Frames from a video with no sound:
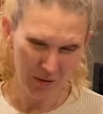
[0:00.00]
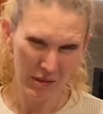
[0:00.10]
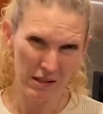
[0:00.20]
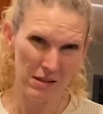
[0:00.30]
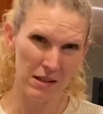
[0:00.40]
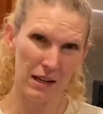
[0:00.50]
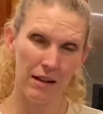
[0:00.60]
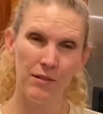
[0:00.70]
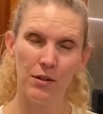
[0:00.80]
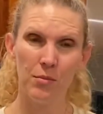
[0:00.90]
means that I've
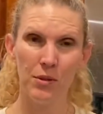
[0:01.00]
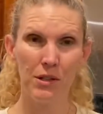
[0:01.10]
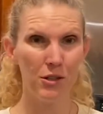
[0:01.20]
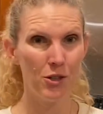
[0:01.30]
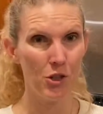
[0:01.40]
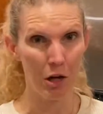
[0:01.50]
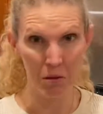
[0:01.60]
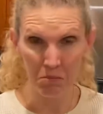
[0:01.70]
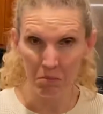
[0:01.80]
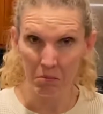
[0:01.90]
done a pretty good job.
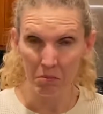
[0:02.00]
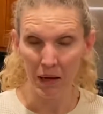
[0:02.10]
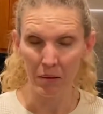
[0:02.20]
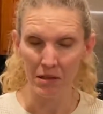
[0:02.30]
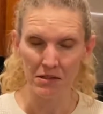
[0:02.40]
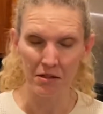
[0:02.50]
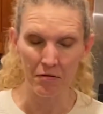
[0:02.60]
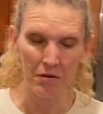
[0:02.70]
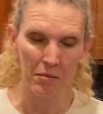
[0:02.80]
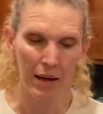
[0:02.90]
Pat myself
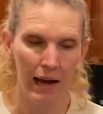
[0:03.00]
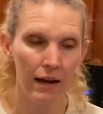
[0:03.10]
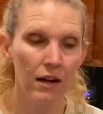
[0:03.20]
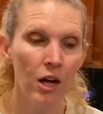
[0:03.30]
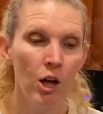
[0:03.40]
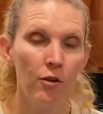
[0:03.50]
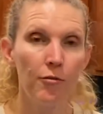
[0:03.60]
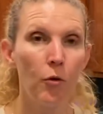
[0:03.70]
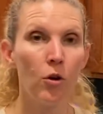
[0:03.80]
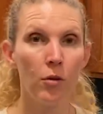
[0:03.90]
on the back
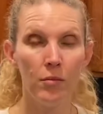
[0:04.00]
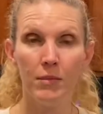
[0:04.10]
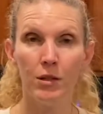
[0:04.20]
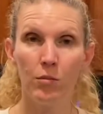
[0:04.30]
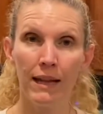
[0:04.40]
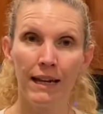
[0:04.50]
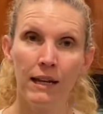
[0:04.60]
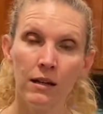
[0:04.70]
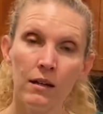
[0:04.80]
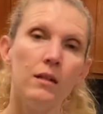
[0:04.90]
for meal
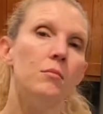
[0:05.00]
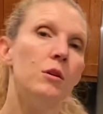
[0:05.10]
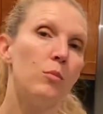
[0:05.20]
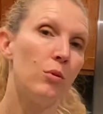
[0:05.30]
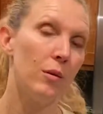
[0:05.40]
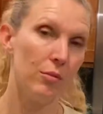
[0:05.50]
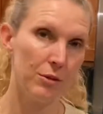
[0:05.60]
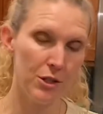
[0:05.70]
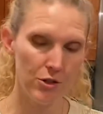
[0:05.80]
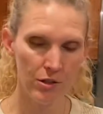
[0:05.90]
planning and meal
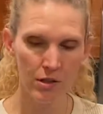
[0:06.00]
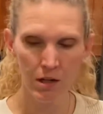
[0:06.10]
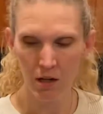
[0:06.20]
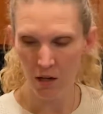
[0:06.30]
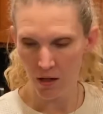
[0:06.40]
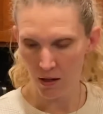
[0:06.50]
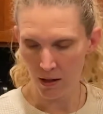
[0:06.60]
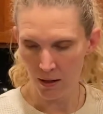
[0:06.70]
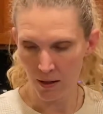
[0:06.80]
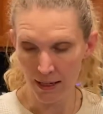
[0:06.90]
preparation.
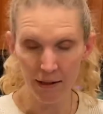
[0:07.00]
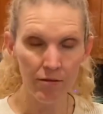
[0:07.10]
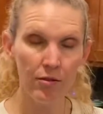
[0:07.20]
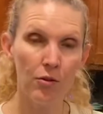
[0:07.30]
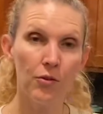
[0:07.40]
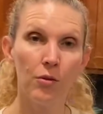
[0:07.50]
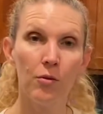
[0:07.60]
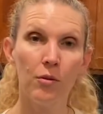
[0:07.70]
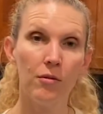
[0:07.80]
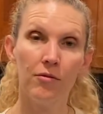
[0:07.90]
I haven't
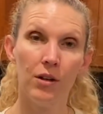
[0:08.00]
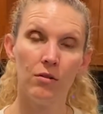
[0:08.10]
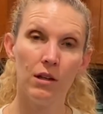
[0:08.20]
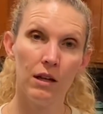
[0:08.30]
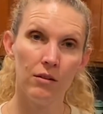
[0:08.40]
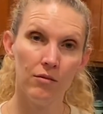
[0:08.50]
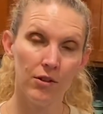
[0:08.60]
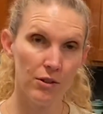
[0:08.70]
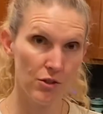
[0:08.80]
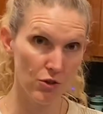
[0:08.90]
also felt
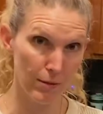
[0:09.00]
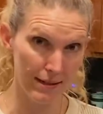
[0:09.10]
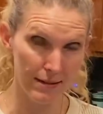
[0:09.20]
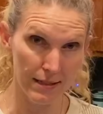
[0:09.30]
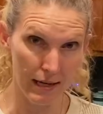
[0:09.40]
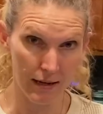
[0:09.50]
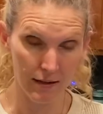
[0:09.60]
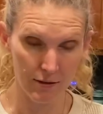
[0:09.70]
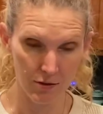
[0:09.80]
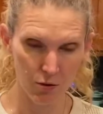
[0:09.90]
very stressed yet,
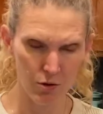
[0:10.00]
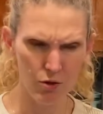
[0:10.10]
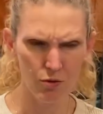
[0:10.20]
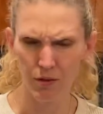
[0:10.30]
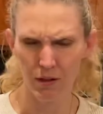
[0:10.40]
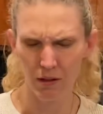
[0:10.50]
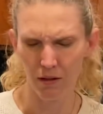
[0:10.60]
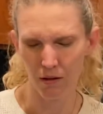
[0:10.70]
and so usually